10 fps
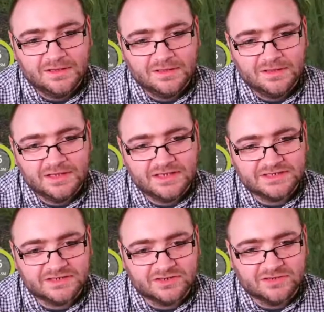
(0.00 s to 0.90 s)
There's a
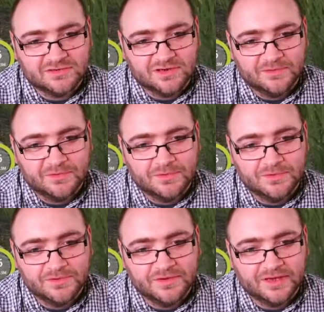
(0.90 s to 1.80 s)
good little guyball.
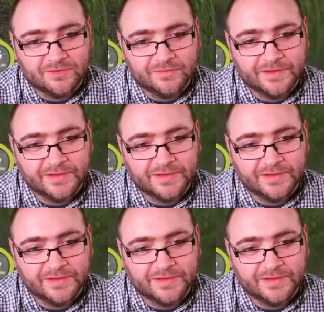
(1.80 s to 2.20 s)
You can get on there.